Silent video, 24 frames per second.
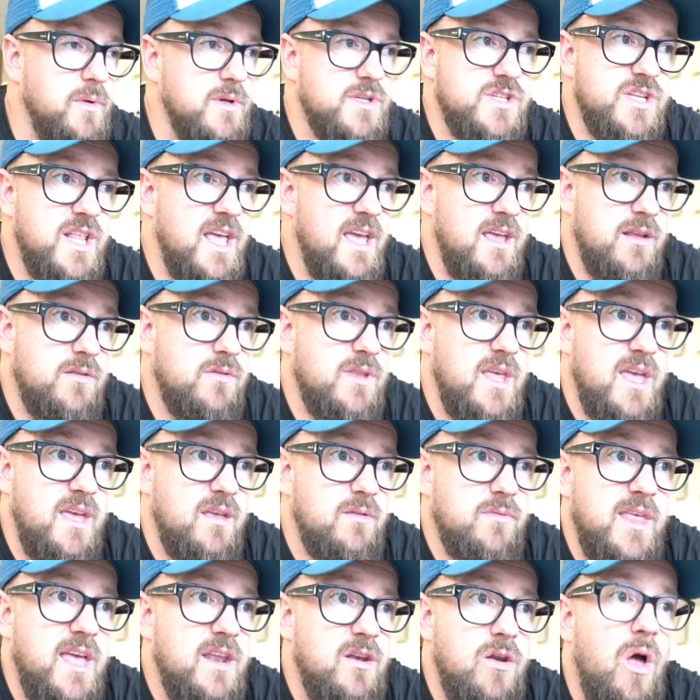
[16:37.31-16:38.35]
which
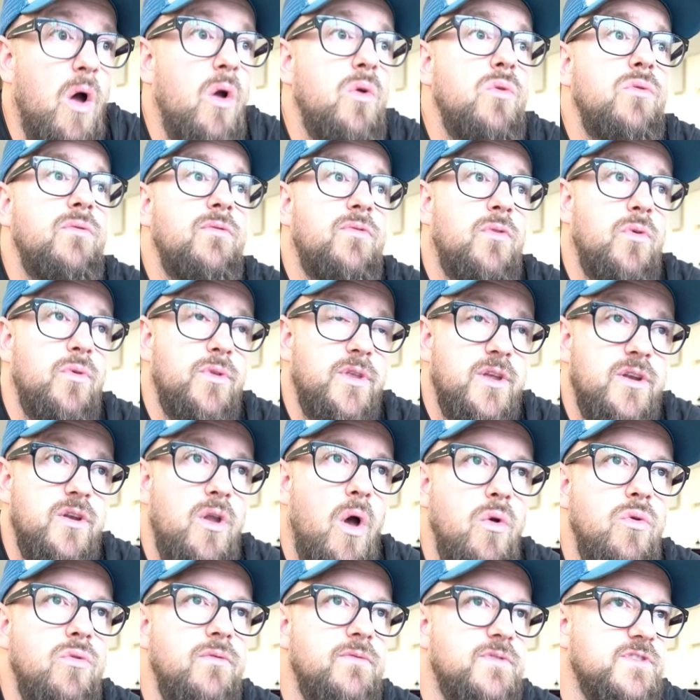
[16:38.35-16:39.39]
they're known
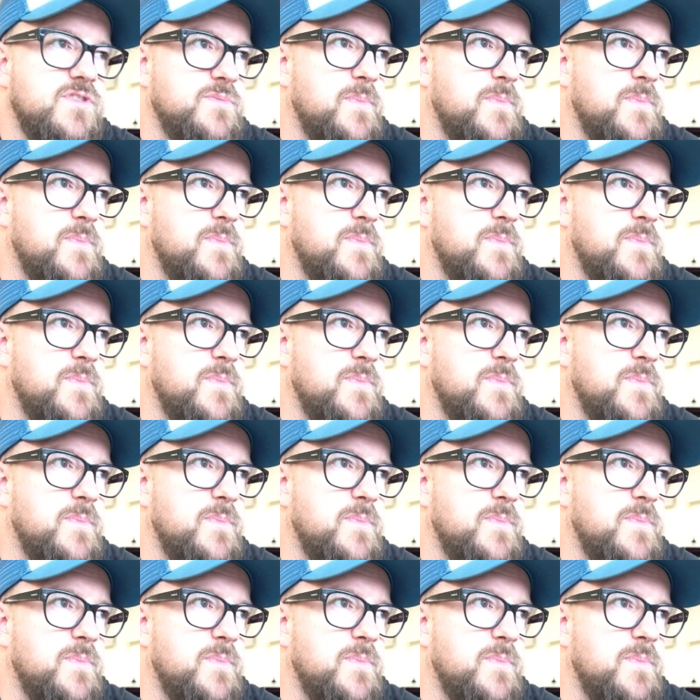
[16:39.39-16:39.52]
for,